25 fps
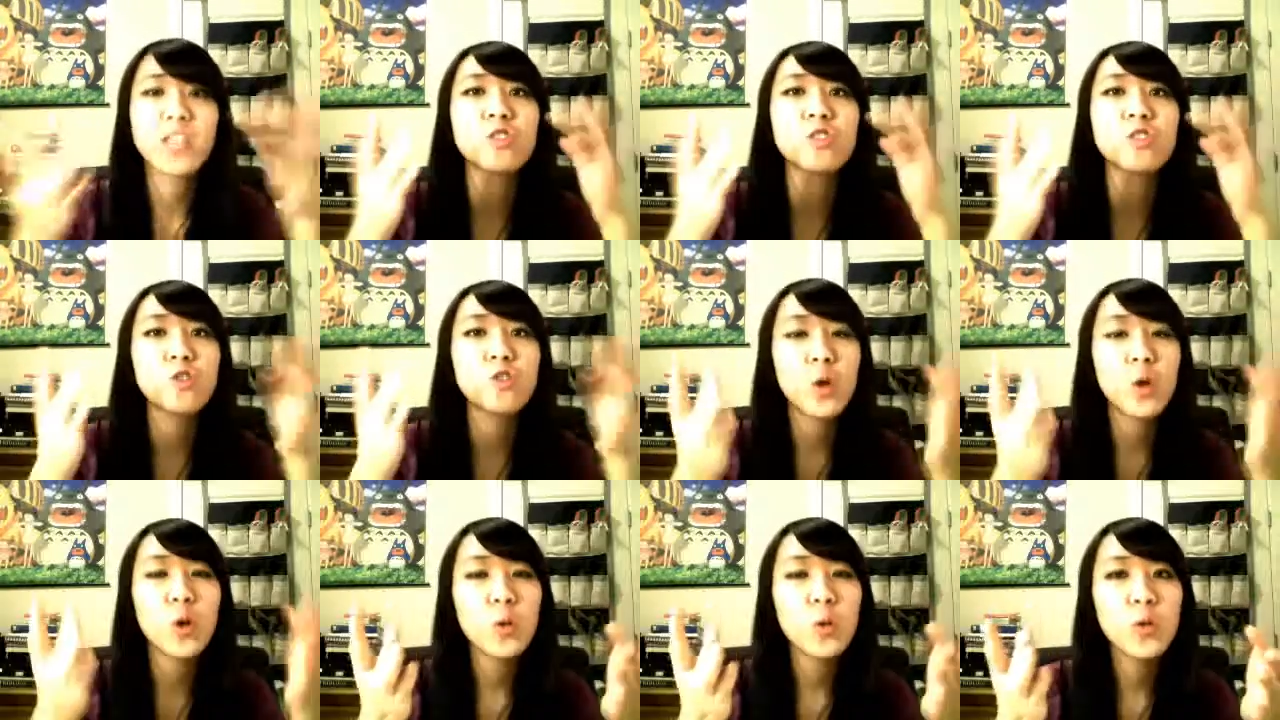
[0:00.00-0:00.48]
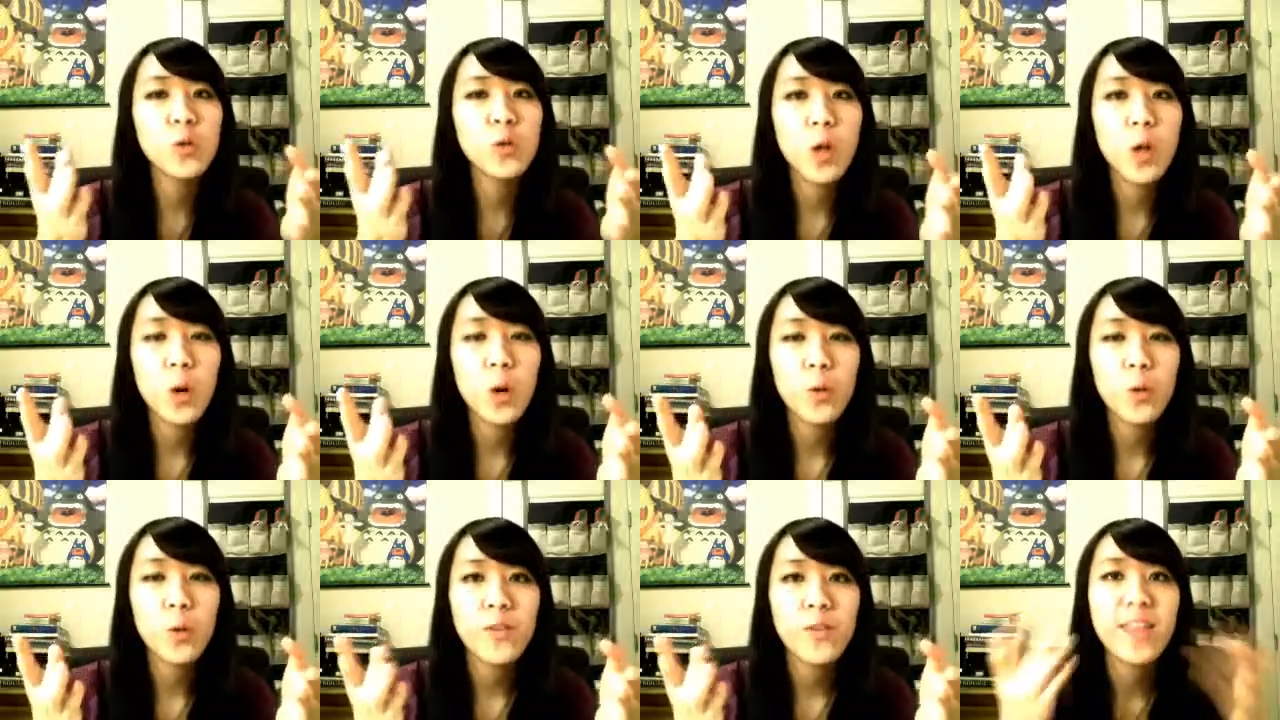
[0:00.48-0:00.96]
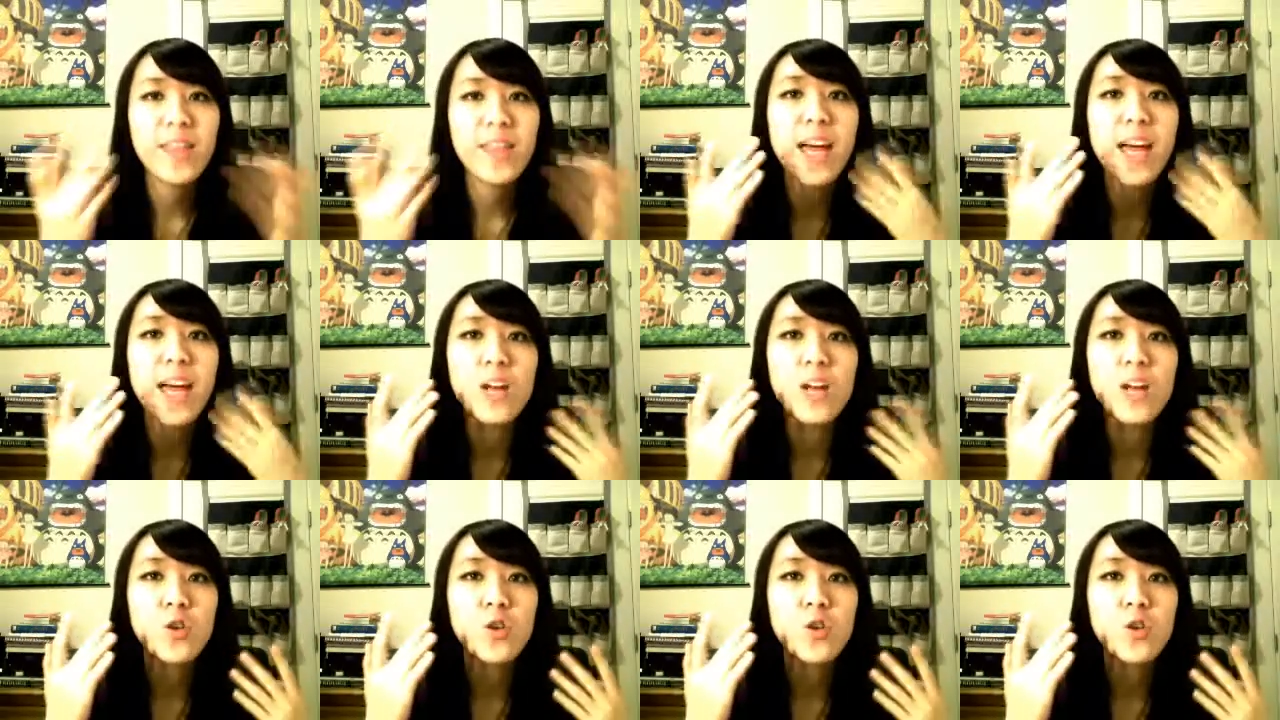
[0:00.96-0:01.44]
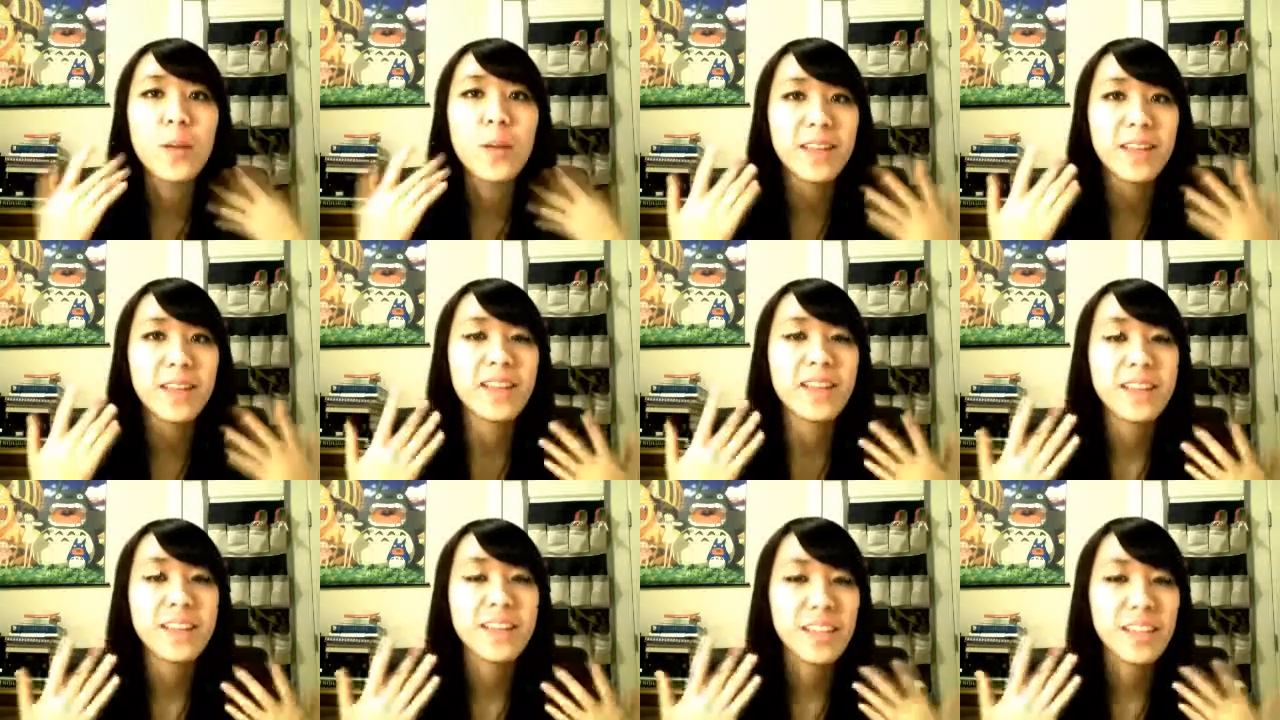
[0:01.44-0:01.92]
like so low that
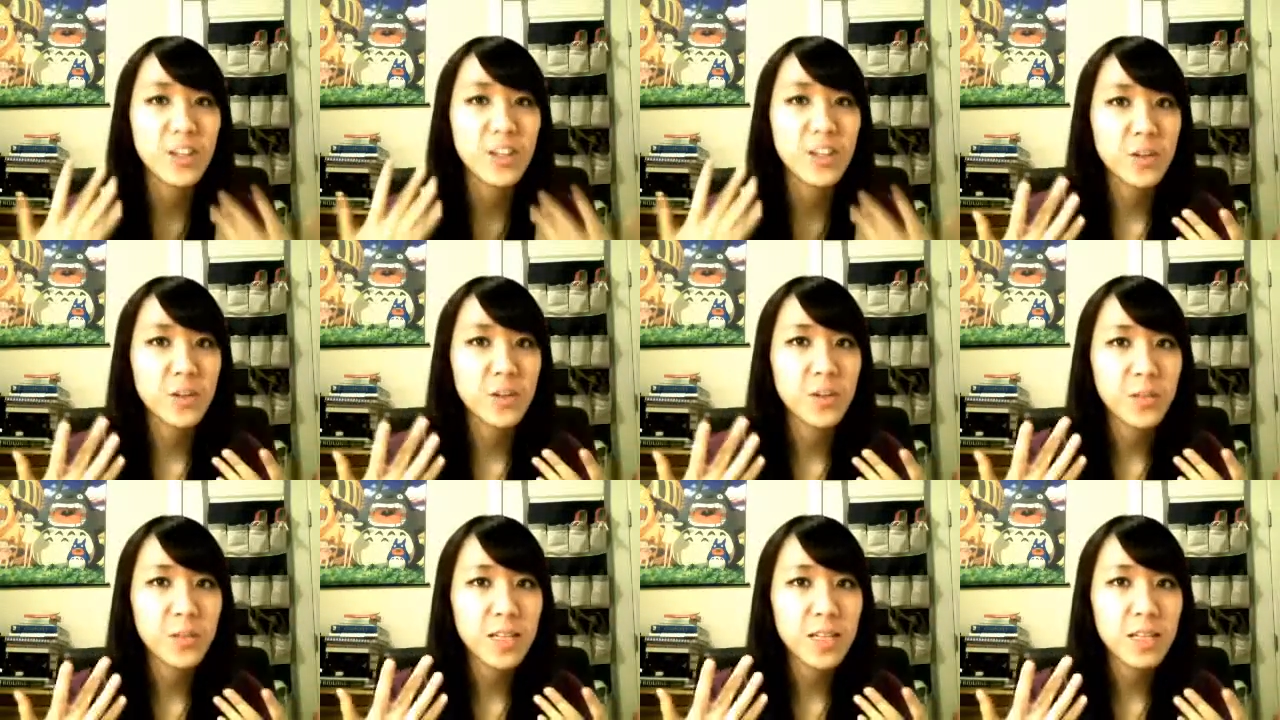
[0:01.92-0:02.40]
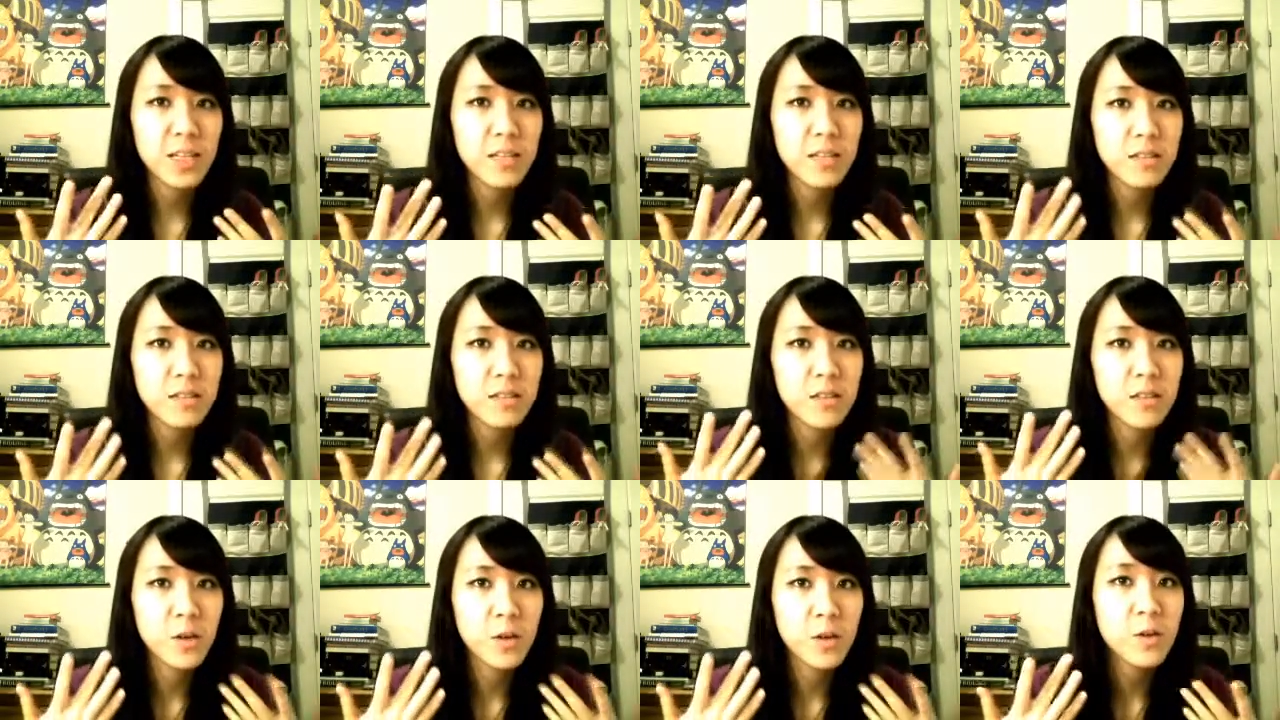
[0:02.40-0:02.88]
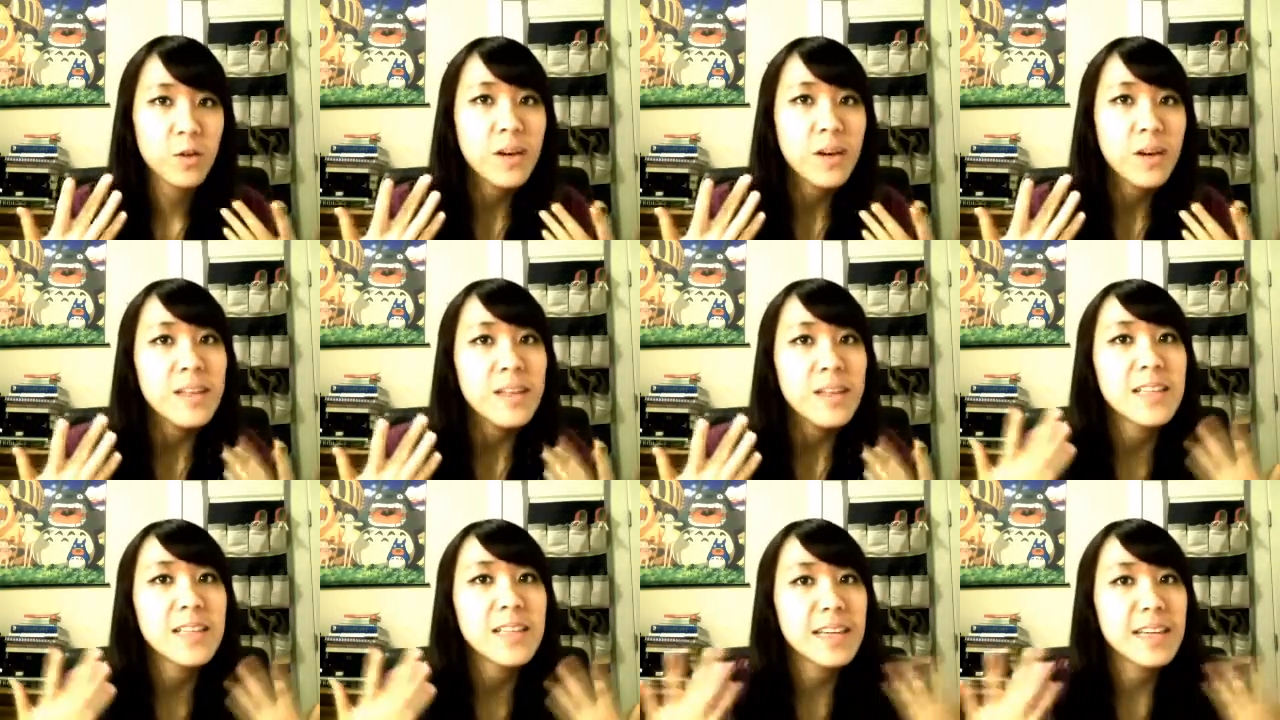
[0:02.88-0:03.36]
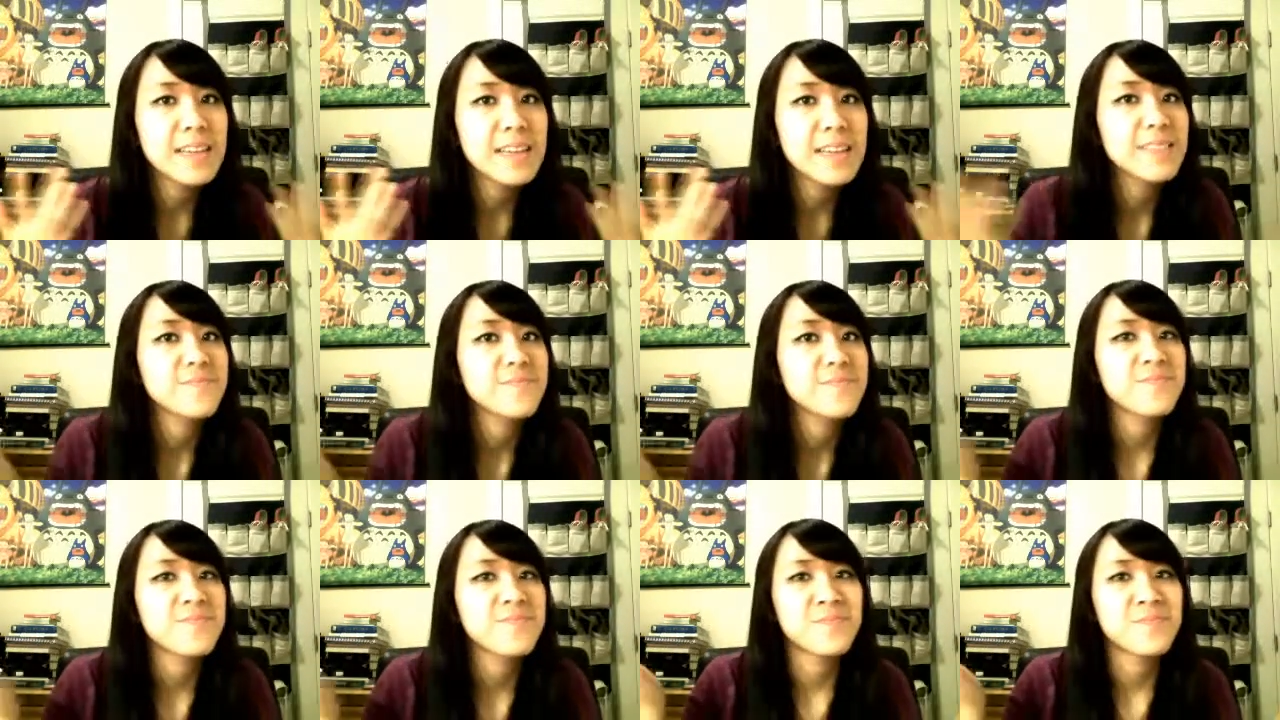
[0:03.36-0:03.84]
nobody can hear me you know
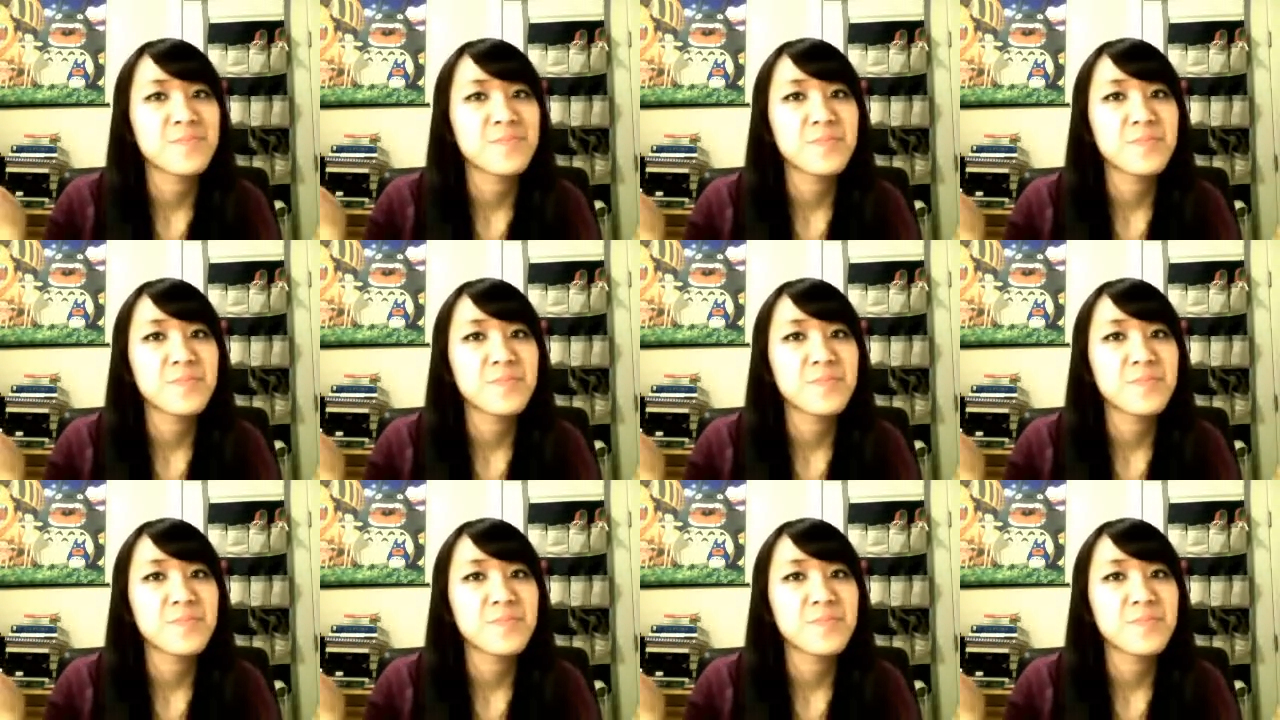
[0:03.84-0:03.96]
like